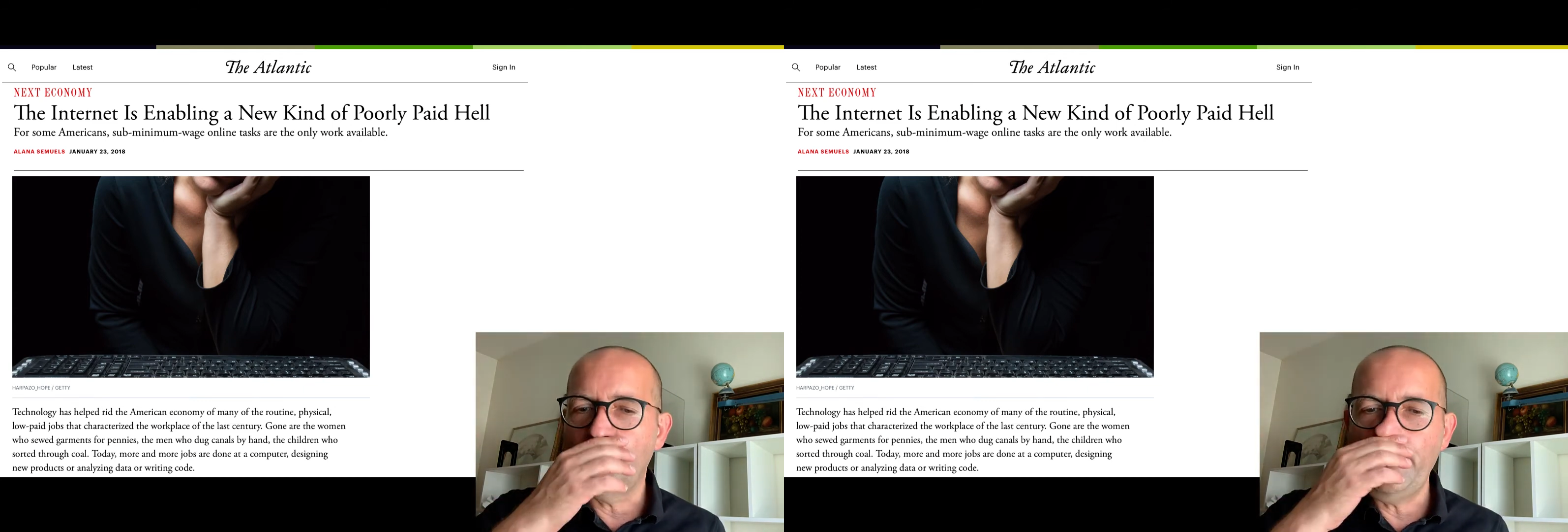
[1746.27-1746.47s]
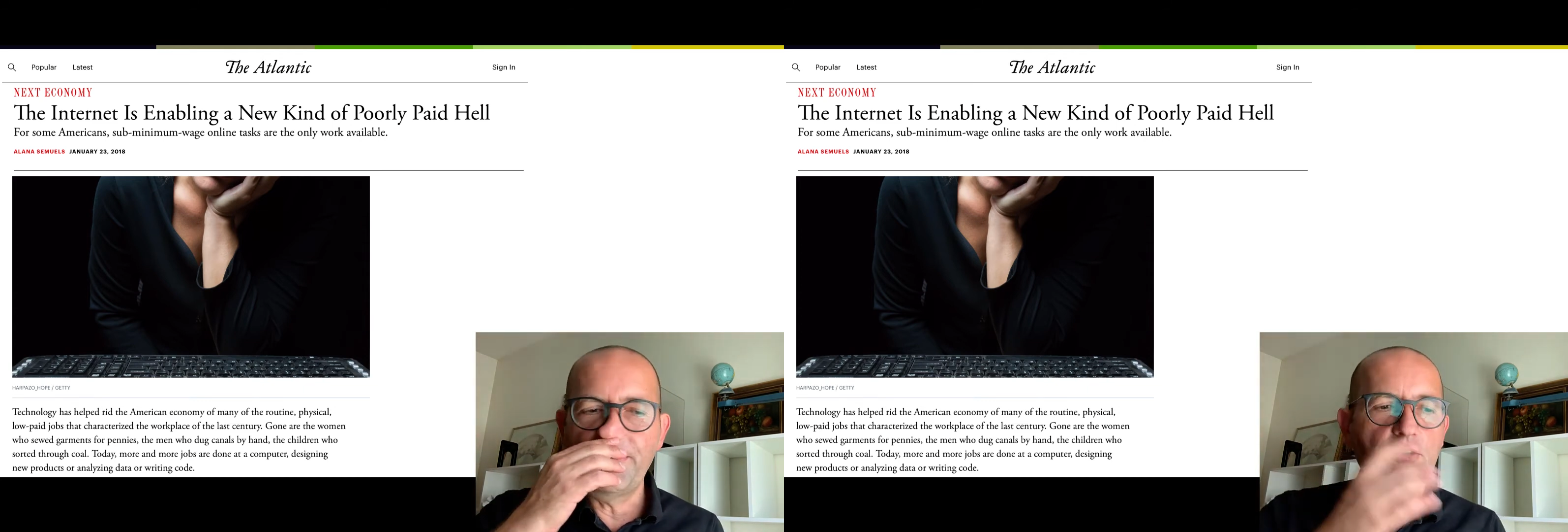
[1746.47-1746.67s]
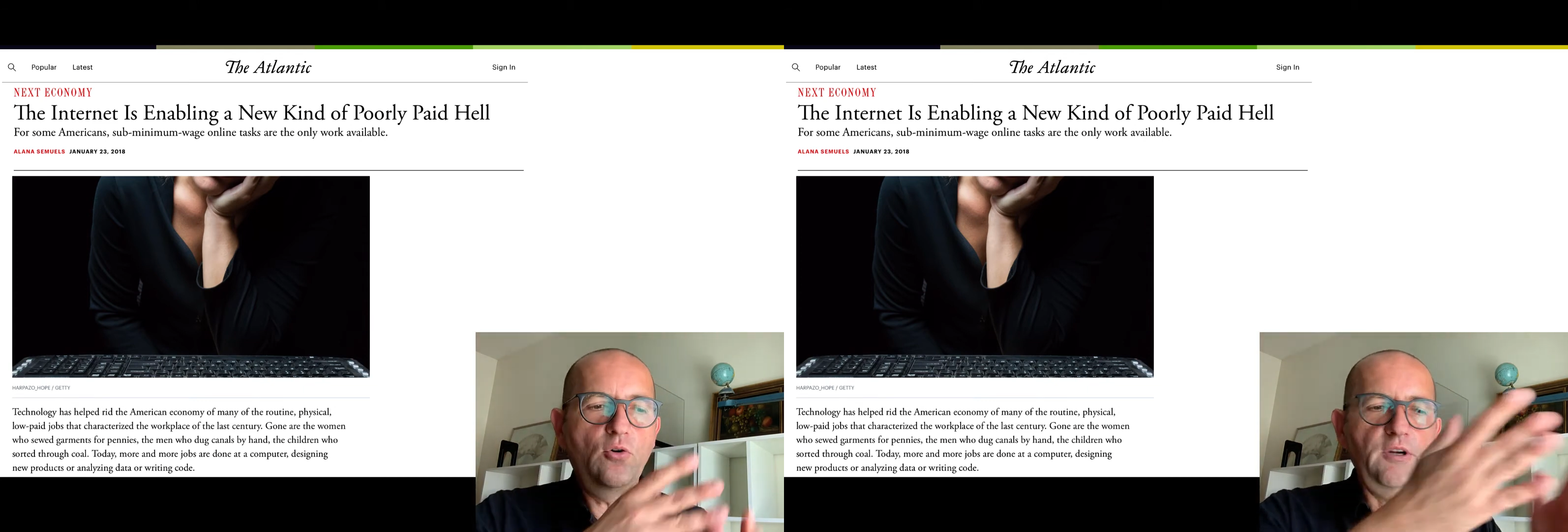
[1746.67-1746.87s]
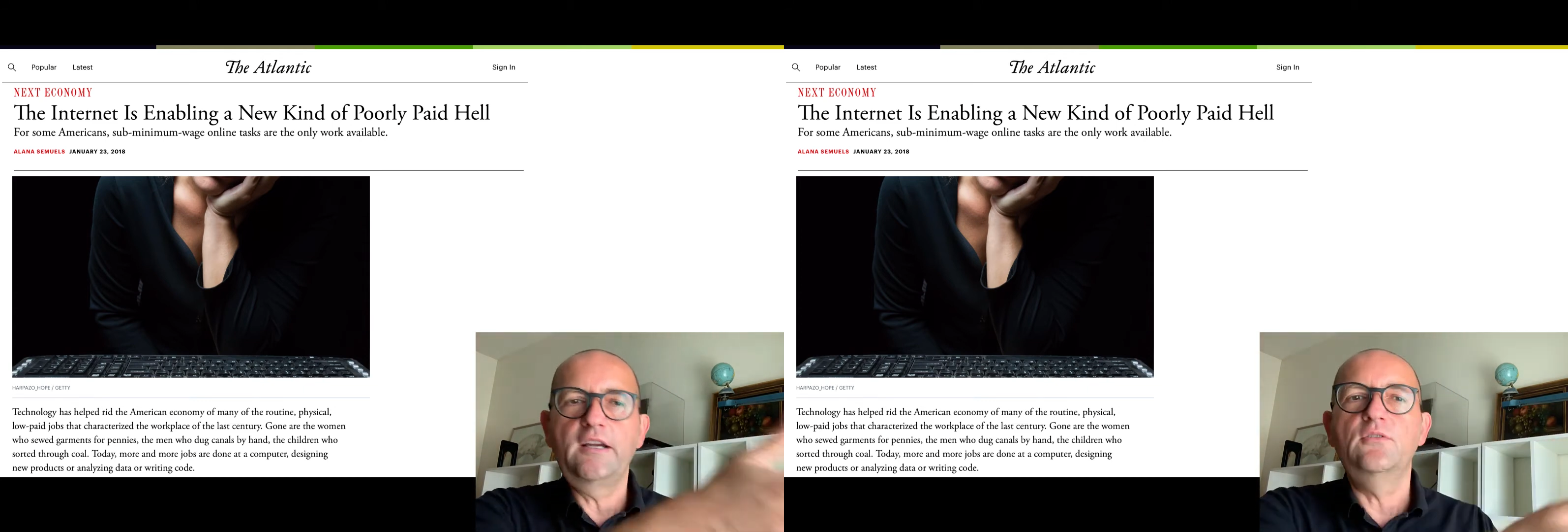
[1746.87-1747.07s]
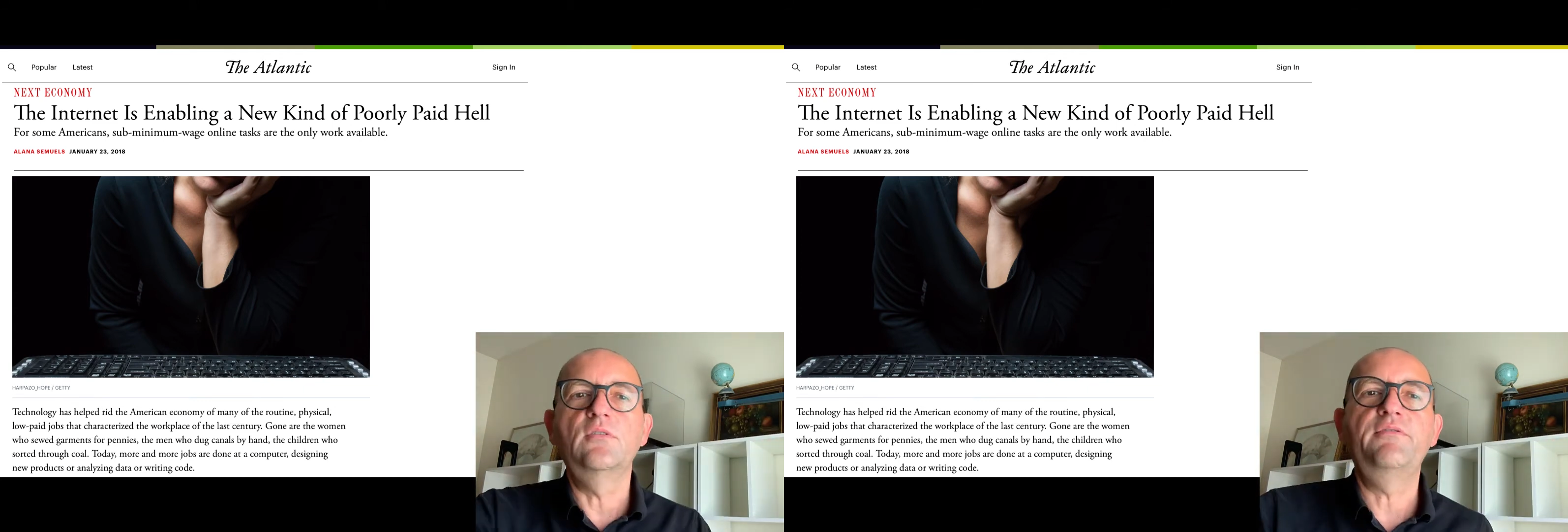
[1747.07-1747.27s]
people going
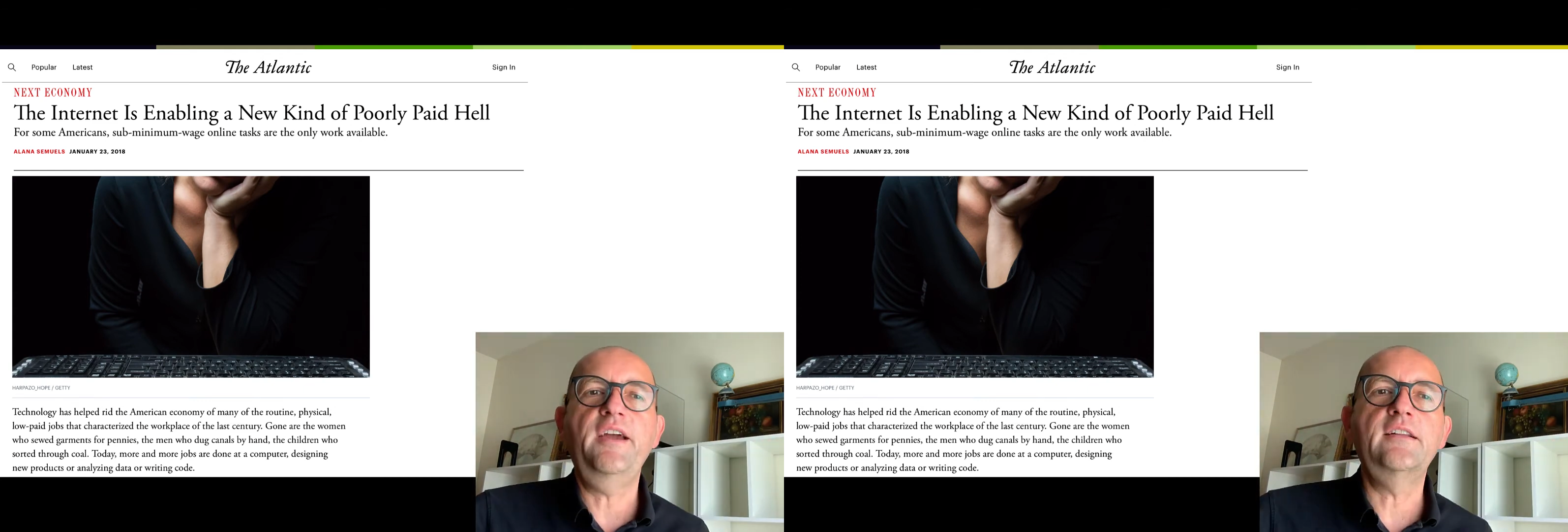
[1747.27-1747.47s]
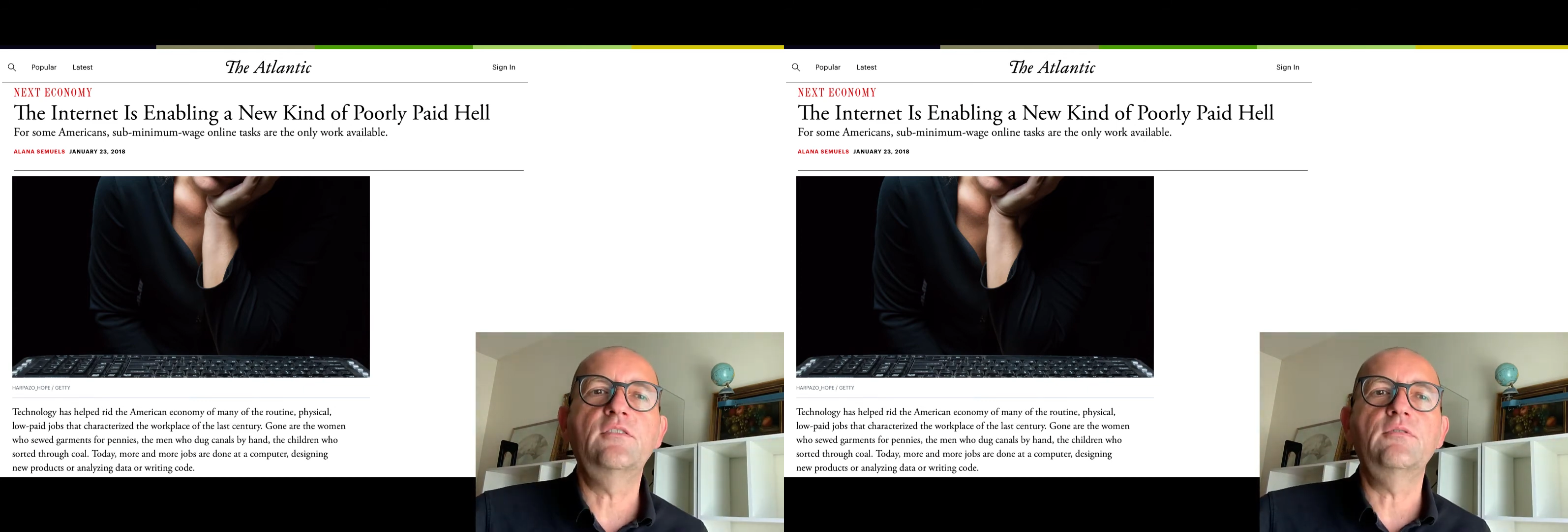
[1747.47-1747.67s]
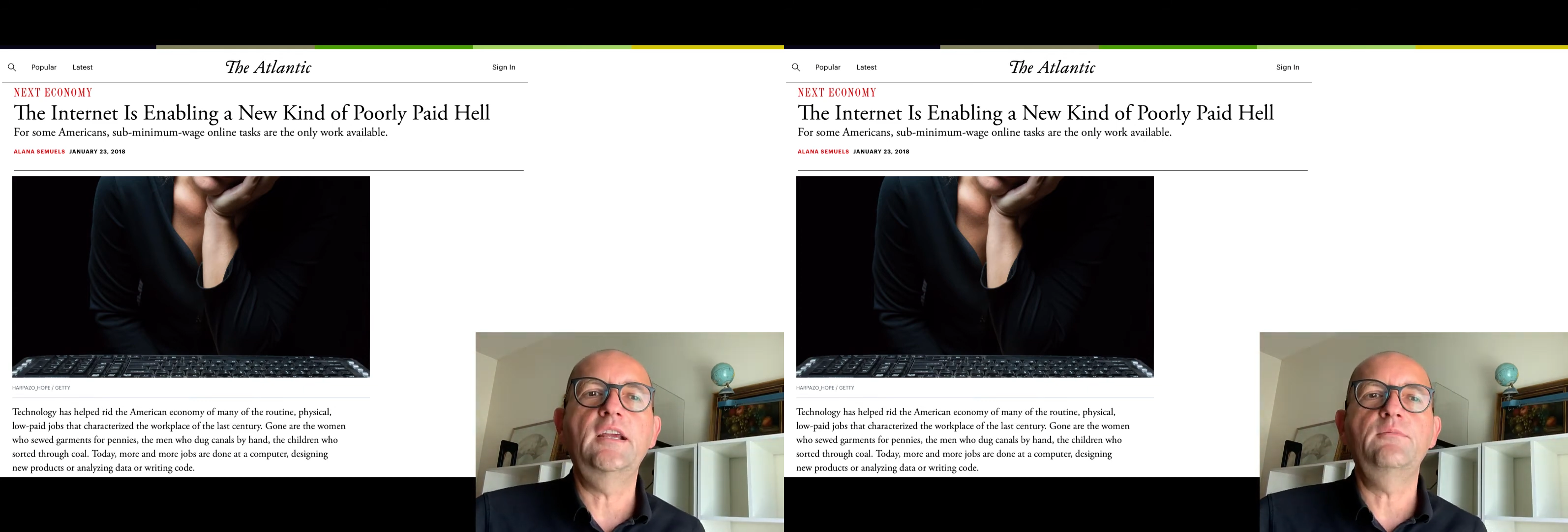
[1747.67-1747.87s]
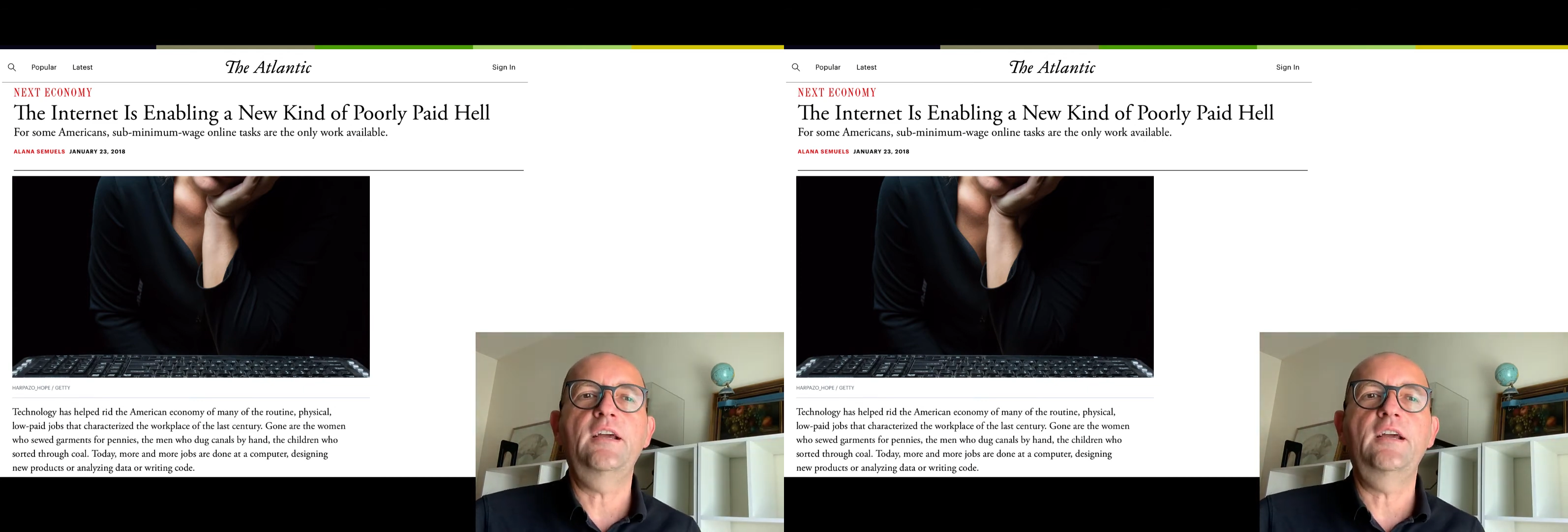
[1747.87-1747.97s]
into a factory and